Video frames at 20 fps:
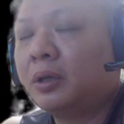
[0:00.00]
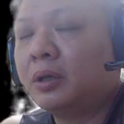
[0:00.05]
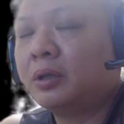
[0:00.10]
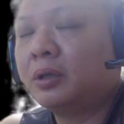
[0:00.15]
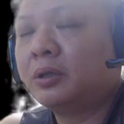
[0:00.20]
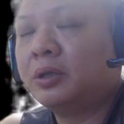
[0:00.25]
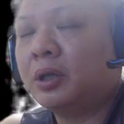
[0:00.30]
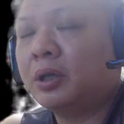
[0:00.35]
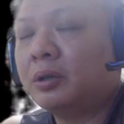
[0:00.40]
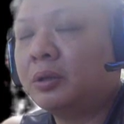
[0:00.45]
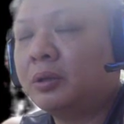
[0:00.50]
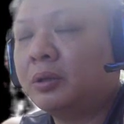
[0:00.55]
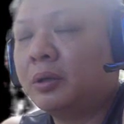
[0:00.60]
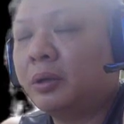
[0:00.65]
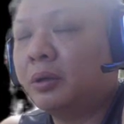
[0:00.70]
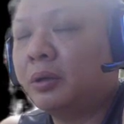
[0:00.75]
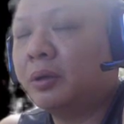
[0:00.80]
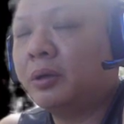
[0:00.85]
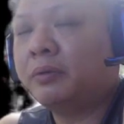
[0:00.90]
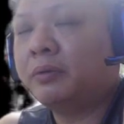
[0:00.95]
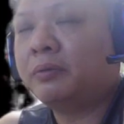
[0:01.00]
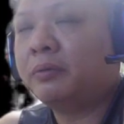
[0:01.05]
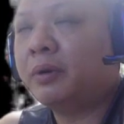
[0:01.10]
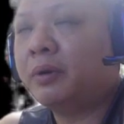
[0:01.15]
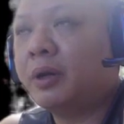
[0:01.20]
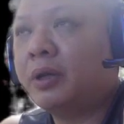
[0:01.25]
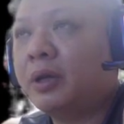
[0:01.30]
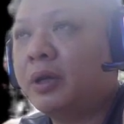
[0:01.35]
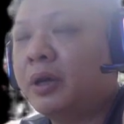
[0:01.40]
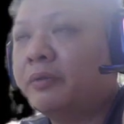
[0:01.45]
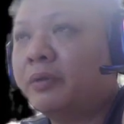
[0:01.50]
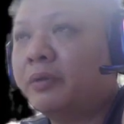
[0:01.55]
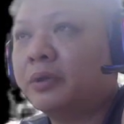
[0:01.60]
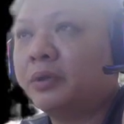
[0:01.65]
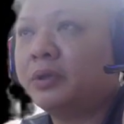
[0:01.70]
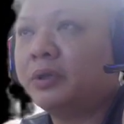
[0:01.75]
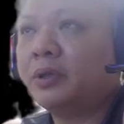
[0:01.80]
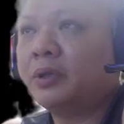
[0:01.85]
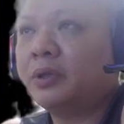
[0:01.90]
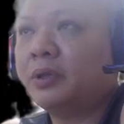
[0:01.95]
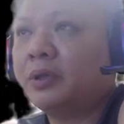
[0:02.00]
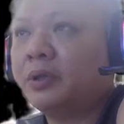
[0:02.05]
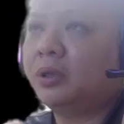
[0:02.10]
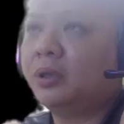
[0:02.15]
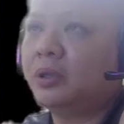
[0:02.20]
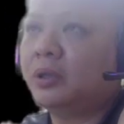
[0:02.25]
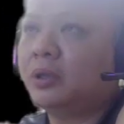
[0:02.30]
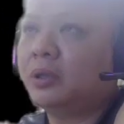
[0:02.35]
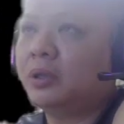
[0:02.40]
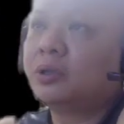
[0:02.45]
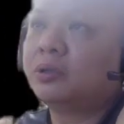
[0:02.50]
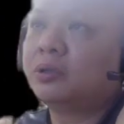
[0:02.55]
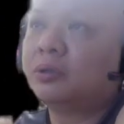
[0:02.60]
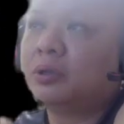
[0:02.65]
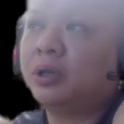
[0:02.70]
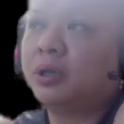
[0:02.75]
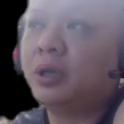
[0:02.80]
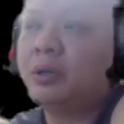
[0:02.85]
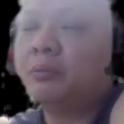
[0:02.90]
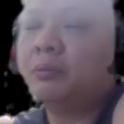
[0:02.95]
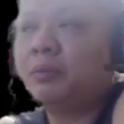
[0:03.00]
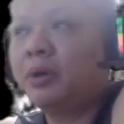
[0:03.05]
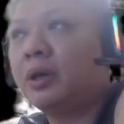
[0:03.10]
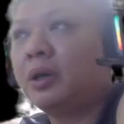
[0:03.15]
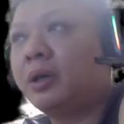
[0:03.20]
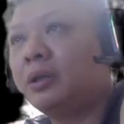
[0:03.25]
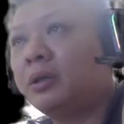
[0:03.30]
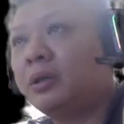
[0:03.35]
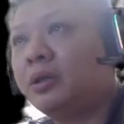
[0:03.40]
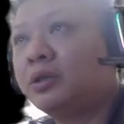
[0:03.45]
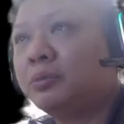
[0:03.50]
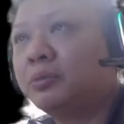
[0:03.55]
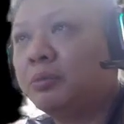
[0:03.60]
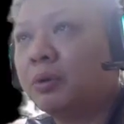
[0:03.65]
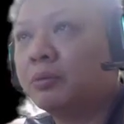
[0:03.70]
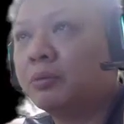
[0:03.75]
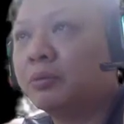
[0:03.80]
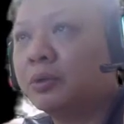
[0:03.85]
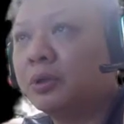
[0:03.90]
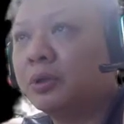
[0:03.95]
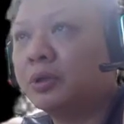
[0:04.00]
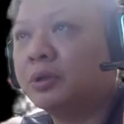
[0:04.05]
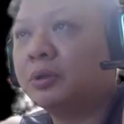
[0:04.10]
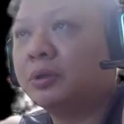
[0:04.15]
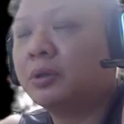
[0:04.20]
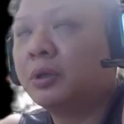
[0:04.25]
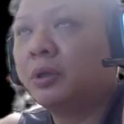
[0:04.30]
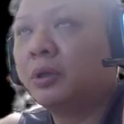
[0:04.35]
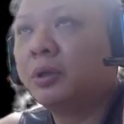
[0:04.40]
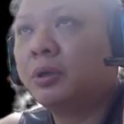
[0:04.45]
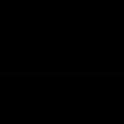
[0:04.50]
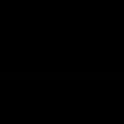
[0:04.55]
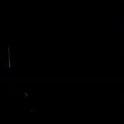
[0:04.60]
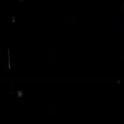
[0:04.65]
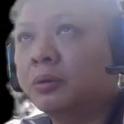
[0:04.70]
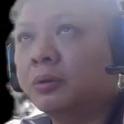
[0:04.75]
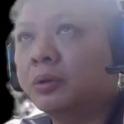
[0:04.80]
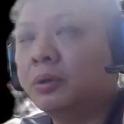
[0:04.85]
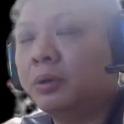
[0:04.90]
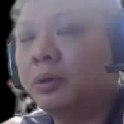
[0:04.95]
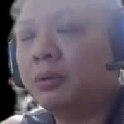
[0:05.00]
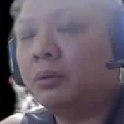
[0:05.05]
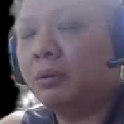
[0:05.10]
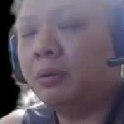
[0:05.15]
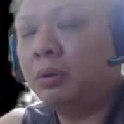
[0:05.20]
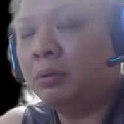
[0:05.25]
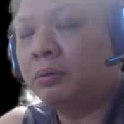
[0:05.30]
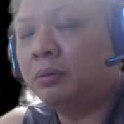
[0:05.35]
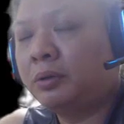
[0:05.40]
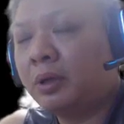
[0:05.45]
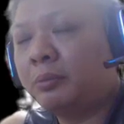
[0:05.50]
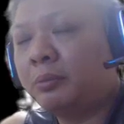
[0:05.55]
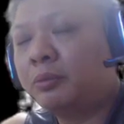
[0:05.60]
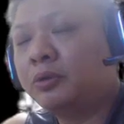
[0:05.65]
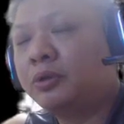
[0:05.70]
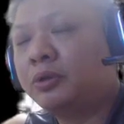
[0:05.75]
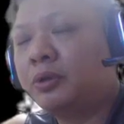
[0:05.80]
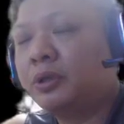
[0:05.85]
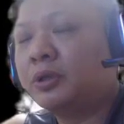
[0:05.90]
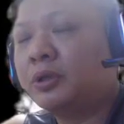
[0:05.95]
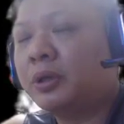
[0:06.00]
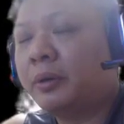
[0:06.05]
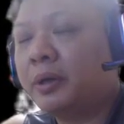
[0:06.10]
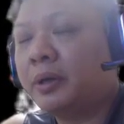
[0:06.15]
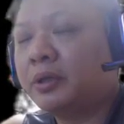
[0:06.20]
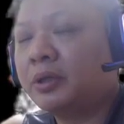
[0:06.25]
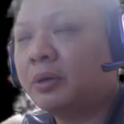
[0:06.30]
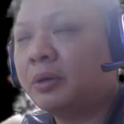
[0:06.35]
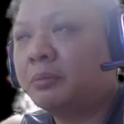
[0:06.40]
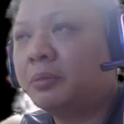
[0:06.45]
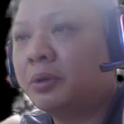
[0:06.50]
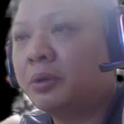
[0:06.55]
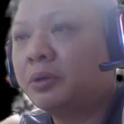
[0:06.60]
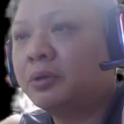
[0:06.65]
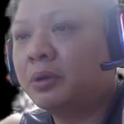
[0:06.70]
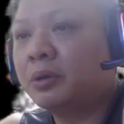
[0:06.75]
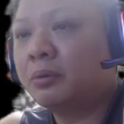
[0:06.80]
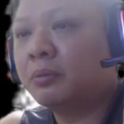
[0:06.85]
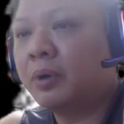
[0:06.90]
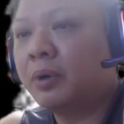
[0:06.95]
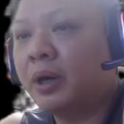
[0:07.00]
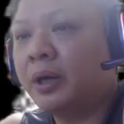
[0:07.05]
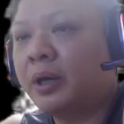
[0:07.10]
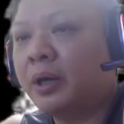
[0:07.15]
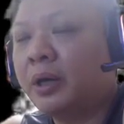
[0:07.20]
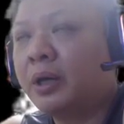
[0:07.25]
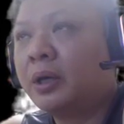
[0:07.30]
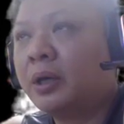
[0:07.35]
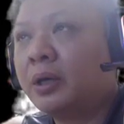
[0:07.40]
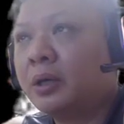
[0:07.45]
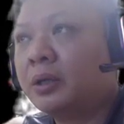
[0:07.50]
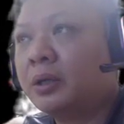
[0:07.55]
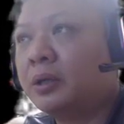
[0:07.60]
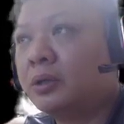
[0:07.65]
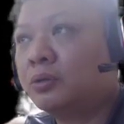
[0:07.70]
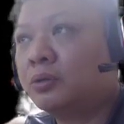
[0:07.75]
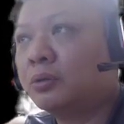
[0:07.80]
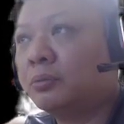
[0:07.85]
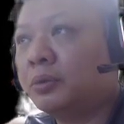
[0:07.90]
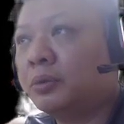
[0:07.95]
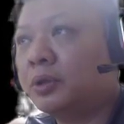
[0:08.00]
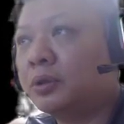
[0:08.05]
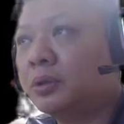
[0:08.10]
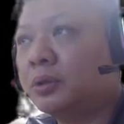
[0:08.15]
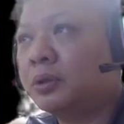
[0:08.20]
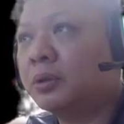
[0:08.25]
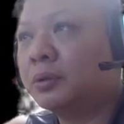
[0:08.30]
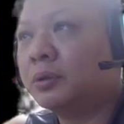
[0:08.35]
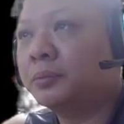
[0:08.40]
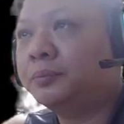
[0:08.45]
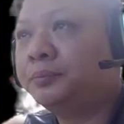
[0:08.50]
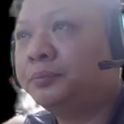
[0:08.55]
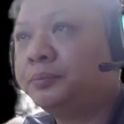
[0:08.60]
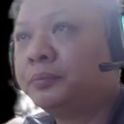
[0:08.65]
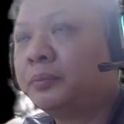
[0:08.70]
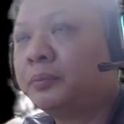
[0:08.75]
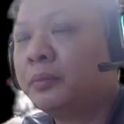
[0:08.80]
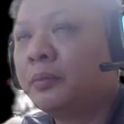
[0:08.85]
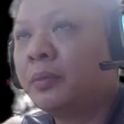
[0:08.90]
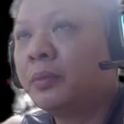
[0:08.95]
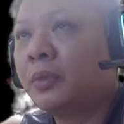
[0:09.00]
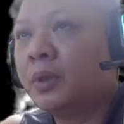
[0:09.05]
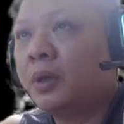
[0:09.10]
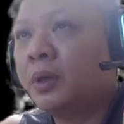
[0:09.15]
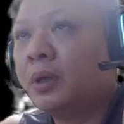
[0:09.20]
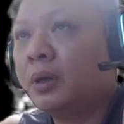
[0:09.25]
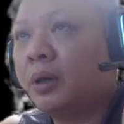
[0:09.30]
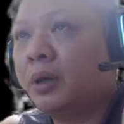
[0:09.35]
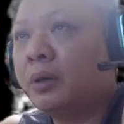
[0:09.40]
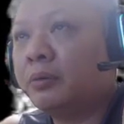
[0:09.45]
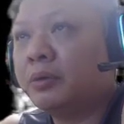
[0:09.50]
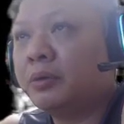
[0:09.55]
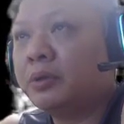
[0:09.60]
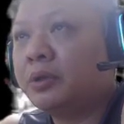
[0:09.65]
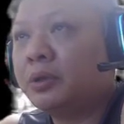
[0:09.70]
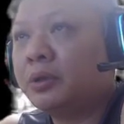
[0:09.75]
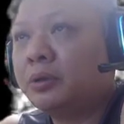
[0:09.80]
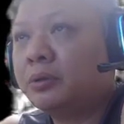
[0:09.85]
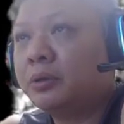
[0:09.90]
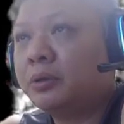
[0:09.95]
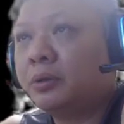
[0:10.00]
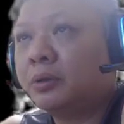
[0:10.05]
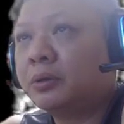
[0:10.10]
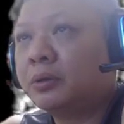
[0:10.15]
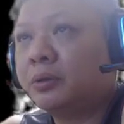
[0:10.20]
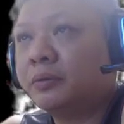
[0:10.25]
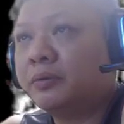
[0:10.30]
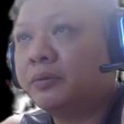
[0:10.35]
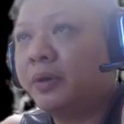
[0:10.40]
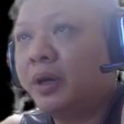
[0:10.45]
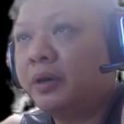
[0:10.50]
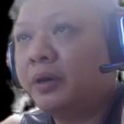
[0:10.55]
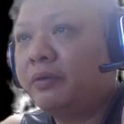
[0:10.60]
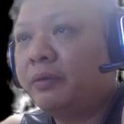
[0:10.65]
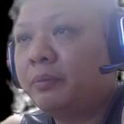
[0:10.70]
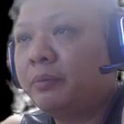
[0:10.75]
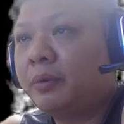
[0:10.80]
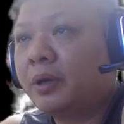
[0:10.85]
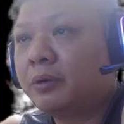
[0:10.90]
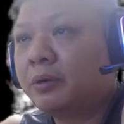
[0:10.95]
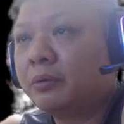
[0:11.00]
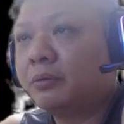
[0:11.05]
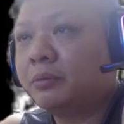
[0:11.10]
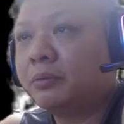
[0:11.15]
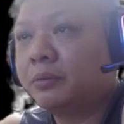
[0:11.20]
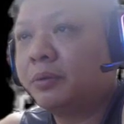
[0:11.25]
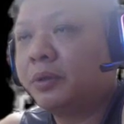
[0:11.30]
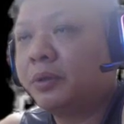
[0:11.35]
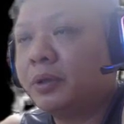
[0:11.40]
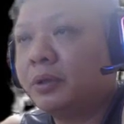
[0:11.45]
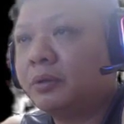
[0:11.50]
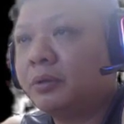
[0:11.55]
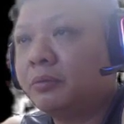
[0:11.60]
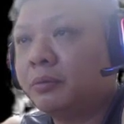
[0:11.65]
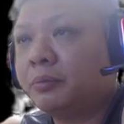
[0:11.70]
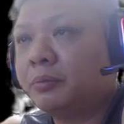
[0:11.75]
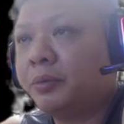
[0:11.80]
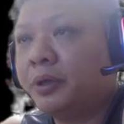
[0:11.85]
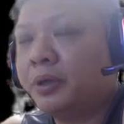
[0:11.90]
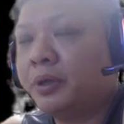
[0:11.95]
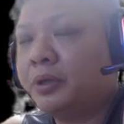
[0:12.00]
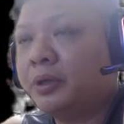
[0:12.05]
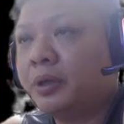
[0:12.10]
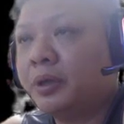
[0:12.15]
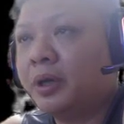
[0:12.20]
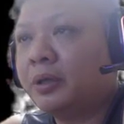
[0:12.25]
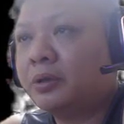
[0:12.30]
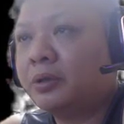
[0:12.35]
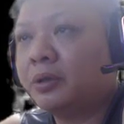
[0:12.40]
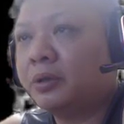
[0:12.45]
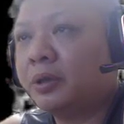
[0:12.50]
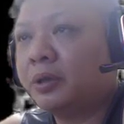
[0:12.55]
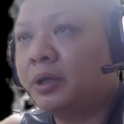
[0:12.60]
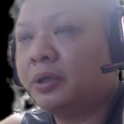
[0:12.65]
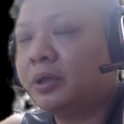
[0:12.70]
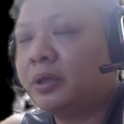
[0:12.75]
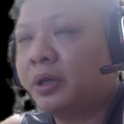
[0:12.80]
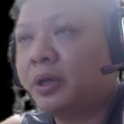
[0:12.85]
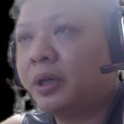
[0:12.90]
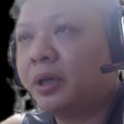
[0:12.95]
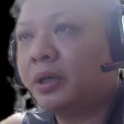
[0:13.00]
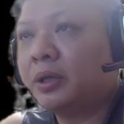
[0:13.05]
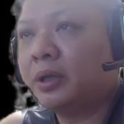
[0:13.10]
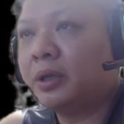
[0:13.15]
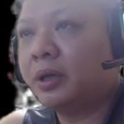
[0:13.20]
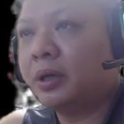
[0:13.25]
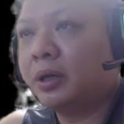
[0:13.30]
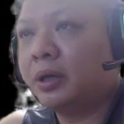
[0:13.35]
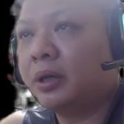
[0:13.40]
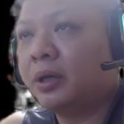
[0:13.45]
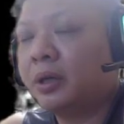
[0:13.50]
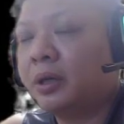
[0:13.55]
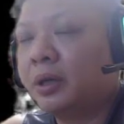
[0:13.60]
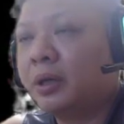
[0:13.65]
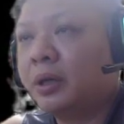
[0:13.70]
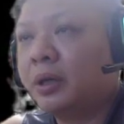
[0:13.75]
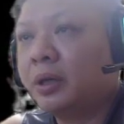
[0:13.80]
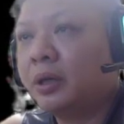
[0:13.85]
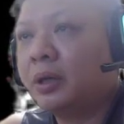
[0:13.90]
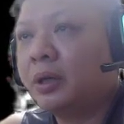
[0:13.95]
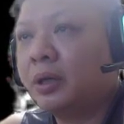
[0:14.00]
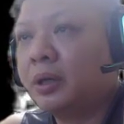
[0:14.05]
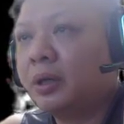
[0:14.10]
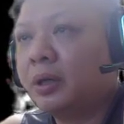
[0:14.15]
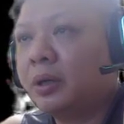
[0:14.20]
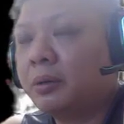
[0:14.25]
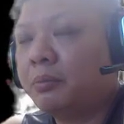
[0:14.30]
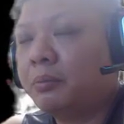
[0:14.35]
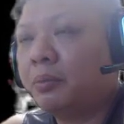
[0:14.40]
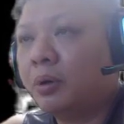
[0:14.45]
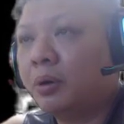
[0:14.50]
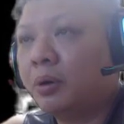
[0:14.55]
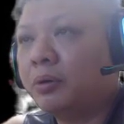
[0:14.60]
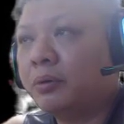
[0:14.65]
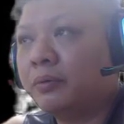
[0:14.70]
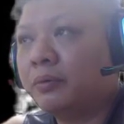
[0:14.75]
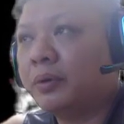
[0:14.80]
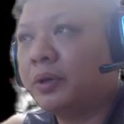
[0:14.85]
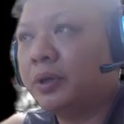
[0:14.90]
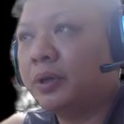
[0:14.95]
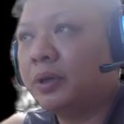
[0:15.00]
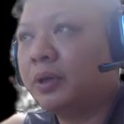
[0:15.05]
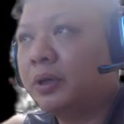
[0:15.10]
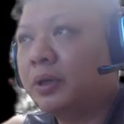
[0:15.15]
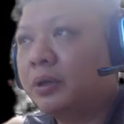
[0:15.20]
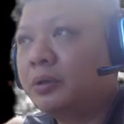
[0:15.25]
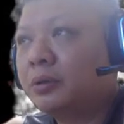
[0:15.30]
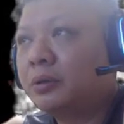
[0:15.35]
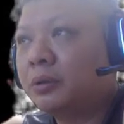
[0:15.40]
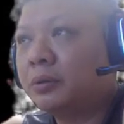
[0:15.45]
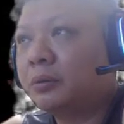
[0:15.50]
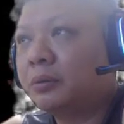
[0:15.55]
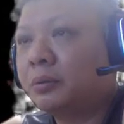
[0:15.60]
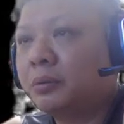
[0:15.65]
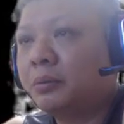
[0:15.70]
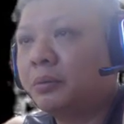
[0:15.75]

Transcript: seldom or if rarely ever seen in actual game, and this board would demonstrate some examples on why this would be so. And with c2 equals to 5, Black would be intent on attacking the pawn over here, so